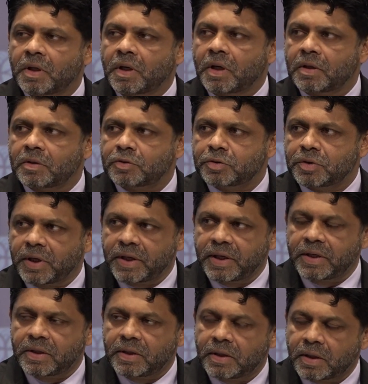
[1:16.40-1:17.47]

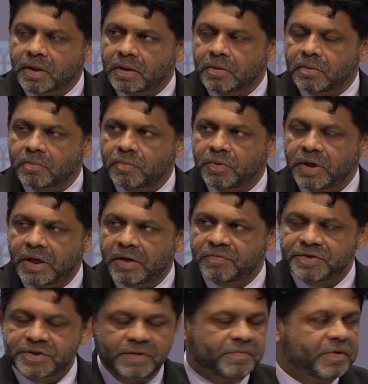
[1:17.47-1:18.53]
Today, we have
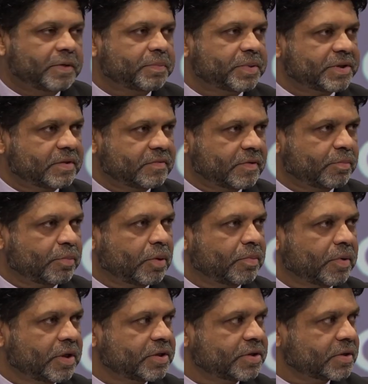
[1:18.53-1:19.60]
70% of the
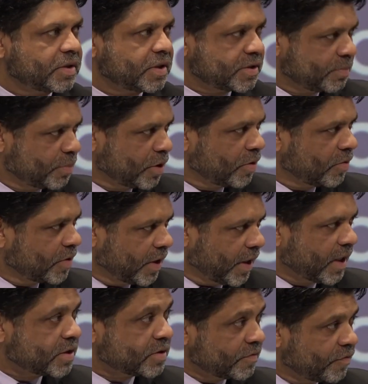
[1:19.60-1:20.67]
population that's below the
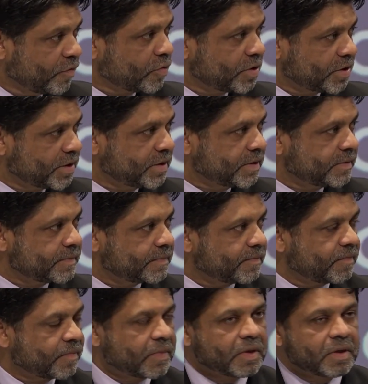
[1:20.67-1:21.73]
age of 40.
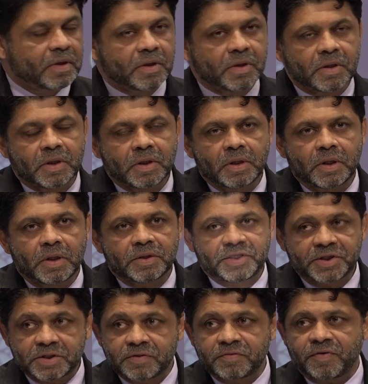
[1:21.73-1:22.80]

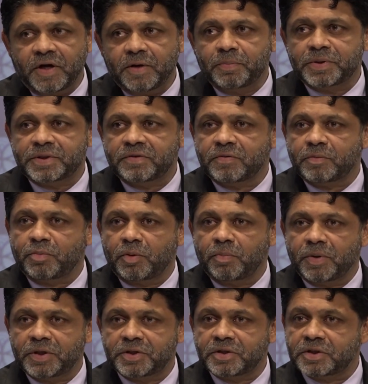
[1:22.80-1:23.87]
65% of the
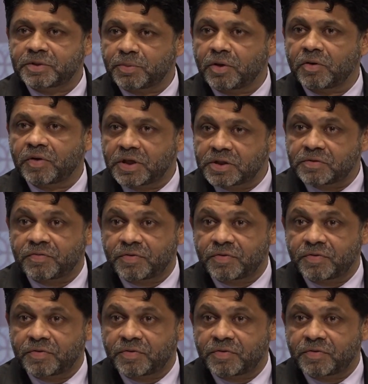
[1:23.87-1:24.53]
population is below the age of